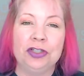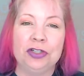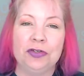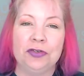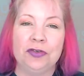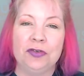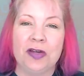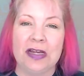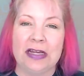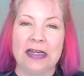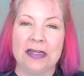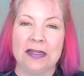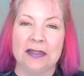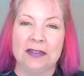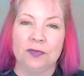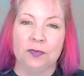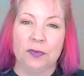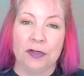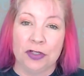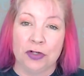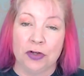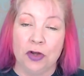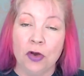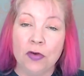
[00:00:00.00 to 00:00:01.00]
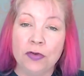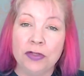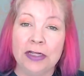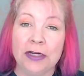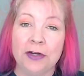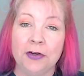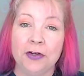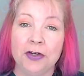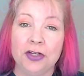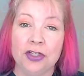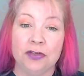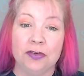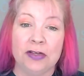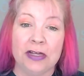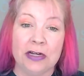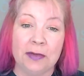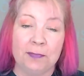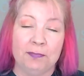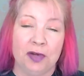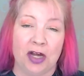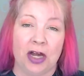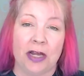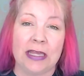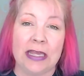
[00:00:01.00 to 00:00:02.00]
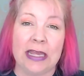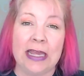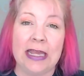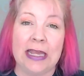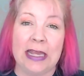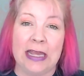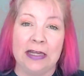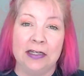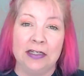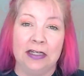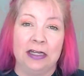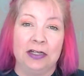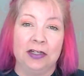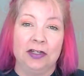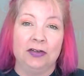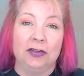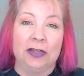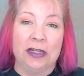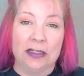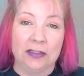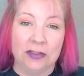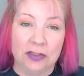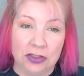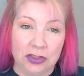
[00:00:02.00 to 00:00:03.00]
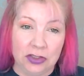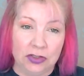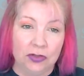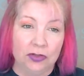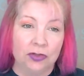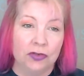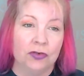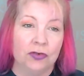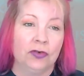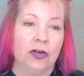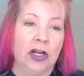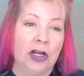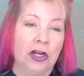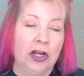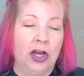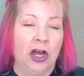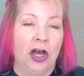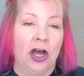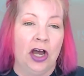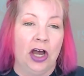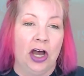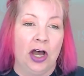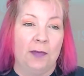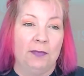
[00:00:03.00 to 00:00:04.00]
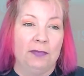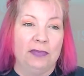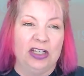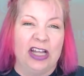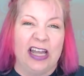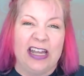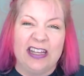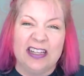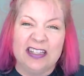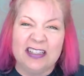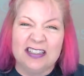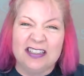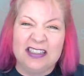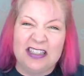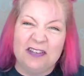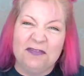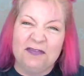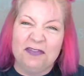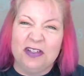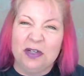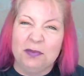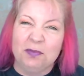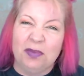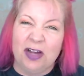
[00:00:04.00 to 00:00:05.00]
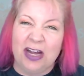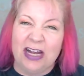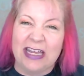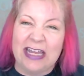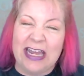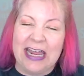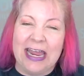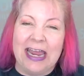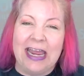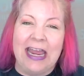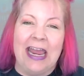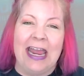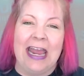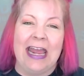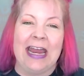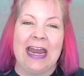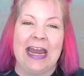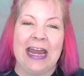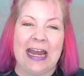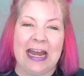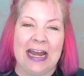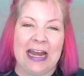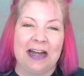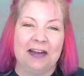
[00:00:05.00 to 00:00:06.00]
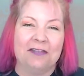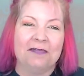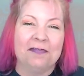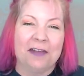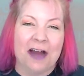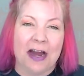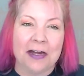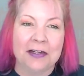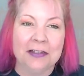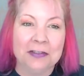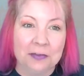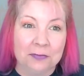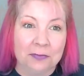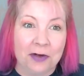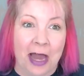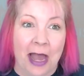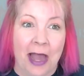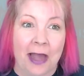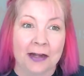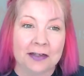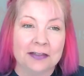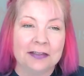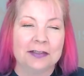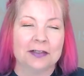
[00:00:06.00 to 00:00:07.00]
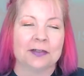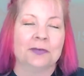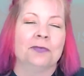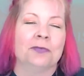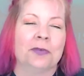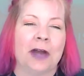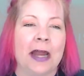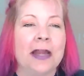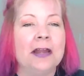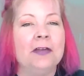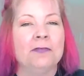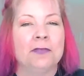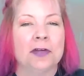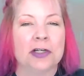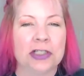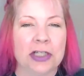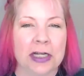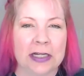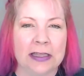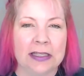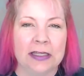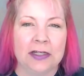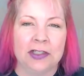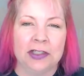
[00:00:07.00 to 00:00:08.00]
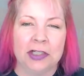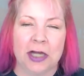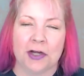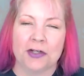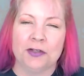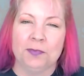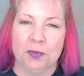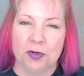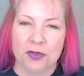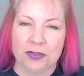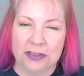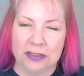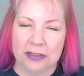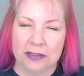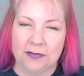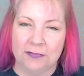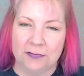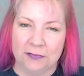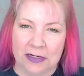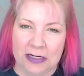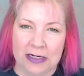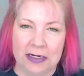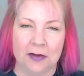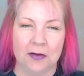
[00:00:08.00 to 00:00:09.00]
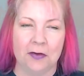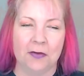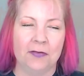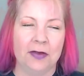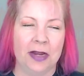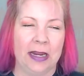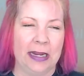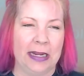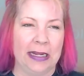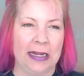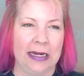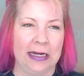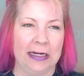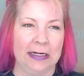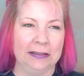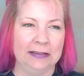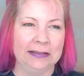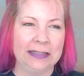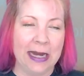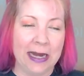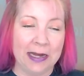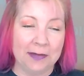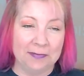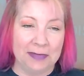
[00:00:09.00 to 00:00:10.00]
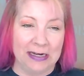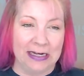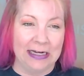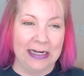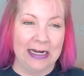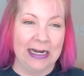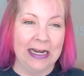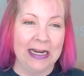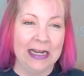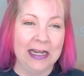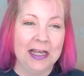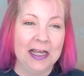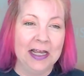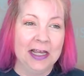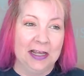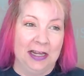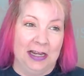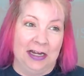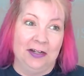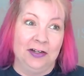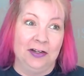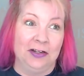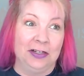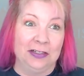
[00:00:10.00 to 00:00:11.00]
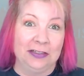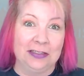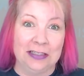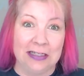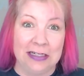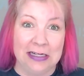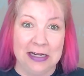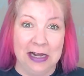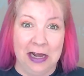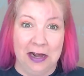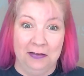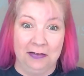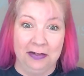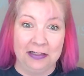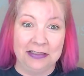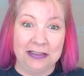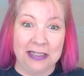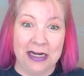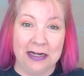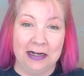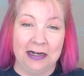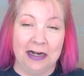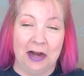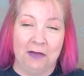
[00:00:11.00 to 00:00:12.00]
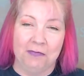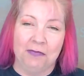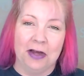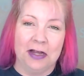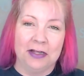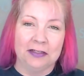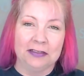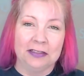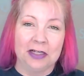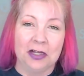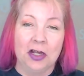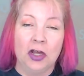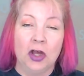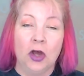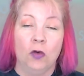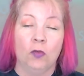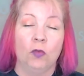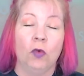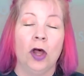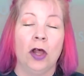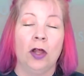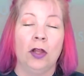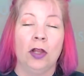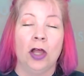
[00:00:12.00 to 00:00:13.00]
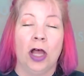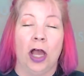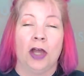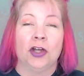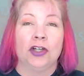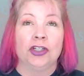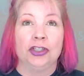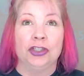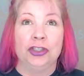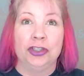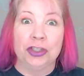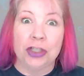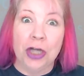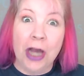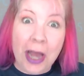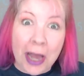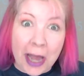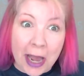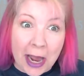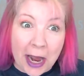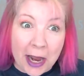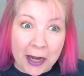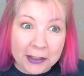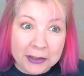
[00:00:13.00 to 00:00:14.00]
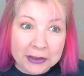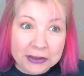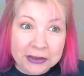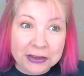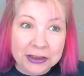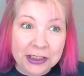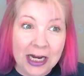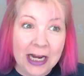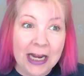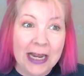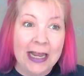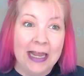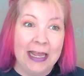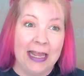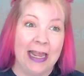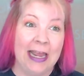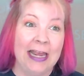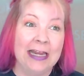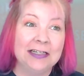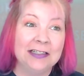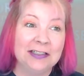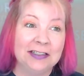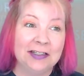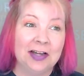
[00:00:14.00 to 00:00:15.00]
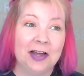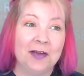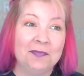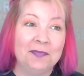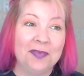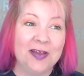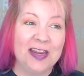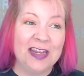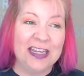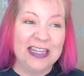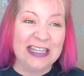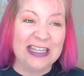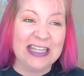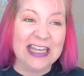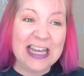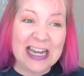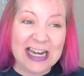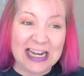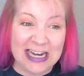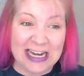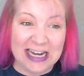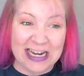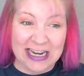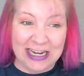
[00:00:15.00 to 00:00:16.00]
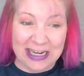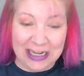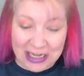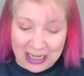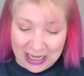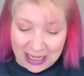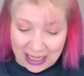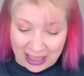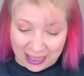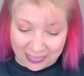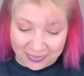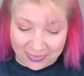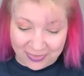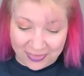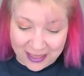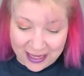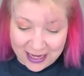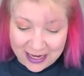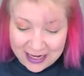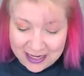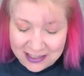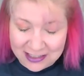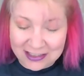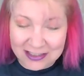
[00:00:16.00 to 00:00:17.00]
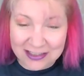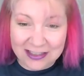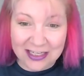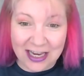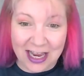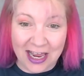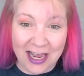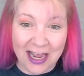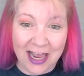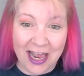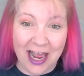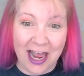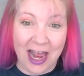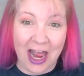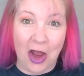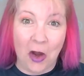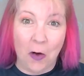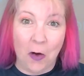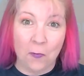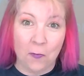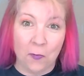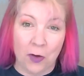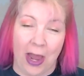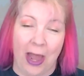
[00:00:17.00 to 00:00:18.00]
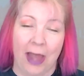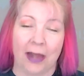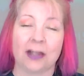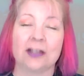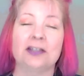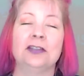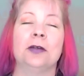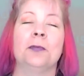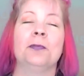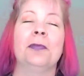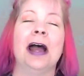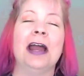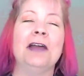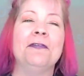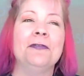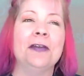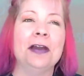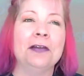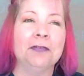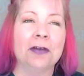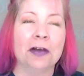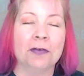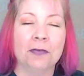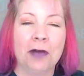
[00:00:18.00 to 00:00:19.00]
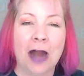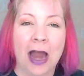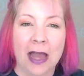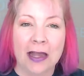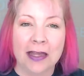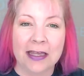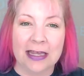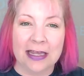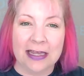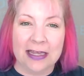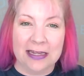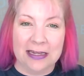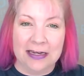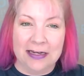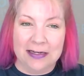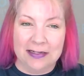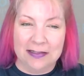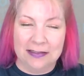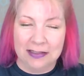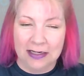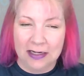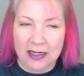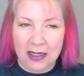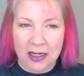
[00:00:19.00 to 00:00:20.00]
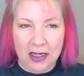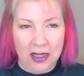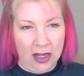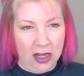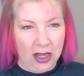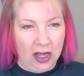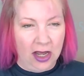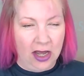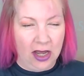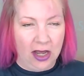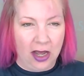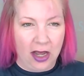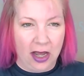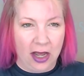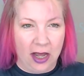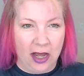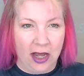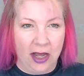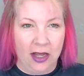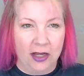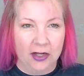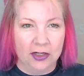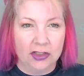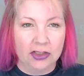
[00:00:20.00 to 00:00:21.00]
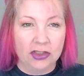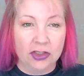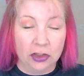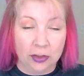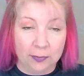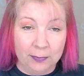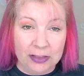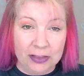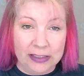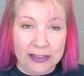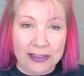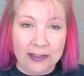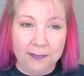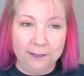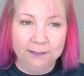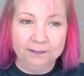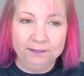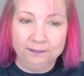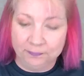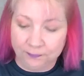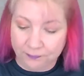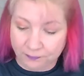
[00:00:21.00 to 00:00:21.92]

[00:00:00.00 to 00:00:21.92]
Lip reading: you do is when you go there, you get a bucket and then you get to sift your bucket and find the rocks, right? Which I think Josh posted a video and tagged me in it, and you could see how excited I was. Well, Josh ends up getting this rock. So my favorite rock is tourmaline